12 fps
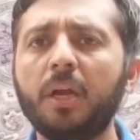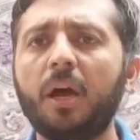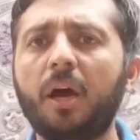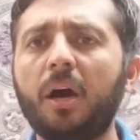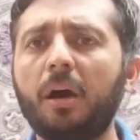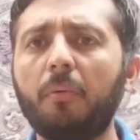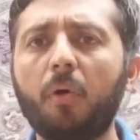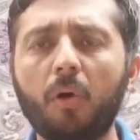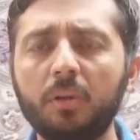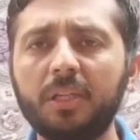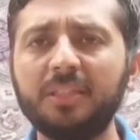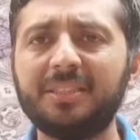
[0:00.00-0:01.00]

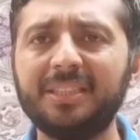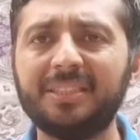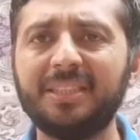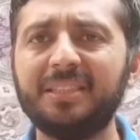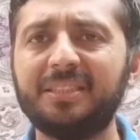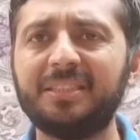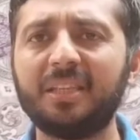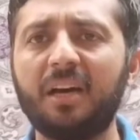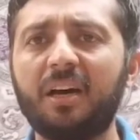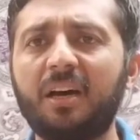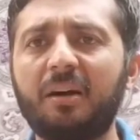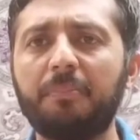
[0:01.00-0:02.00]
All these cities
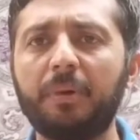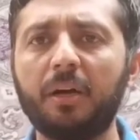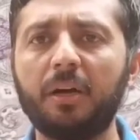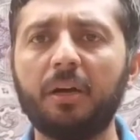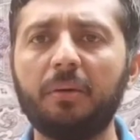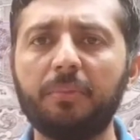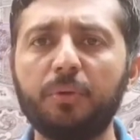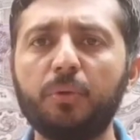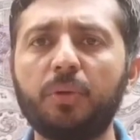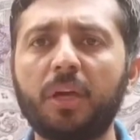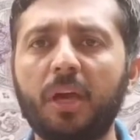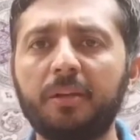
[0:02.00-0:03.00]

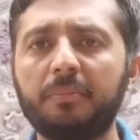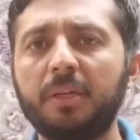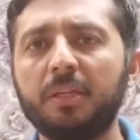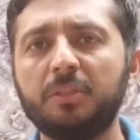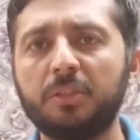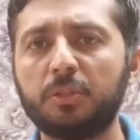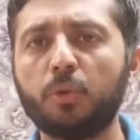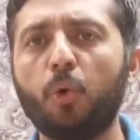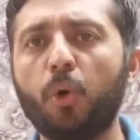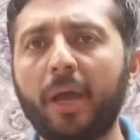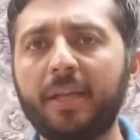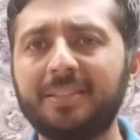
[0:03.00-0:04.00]
you can just
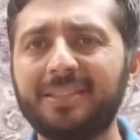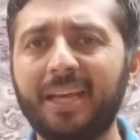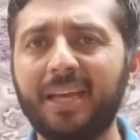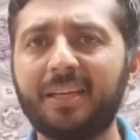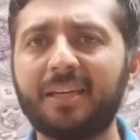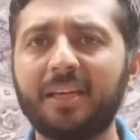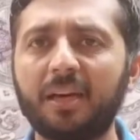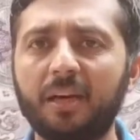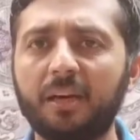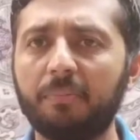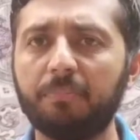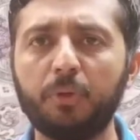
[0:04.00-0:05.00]
go and take
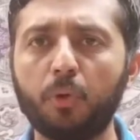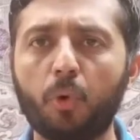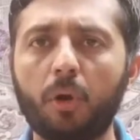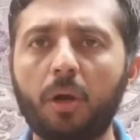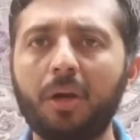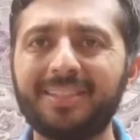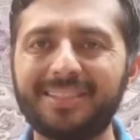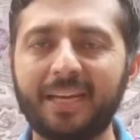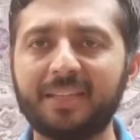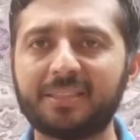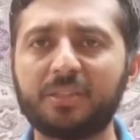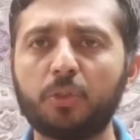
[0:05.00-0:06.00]
your test.